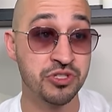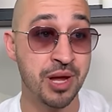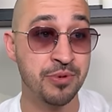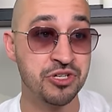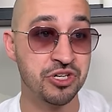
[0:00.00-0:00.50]

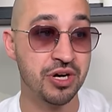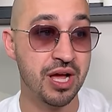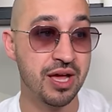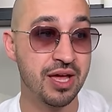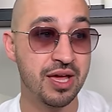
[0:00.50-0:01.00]
numbers
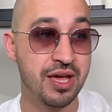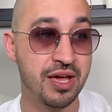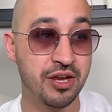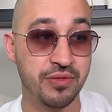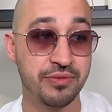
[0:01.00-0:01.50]
are,
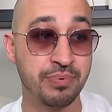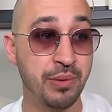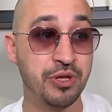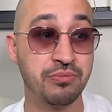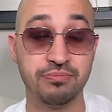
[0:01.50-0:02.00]
you know,
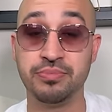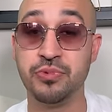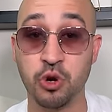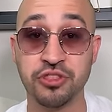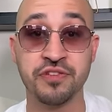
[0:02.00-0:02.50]
probably
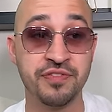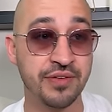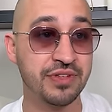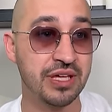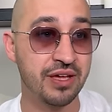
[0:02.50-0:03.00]
north of
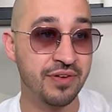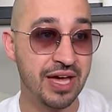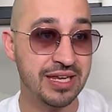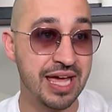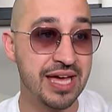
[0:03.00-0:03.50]
50, if I had
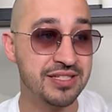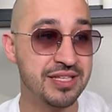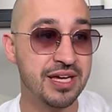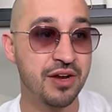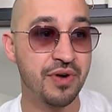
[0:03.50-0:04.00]
to guess,
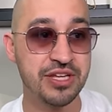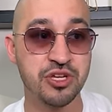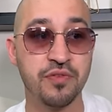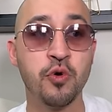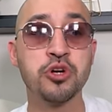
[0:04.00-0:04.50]
right?
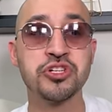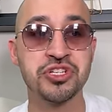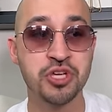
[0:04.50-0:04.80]
So Fortress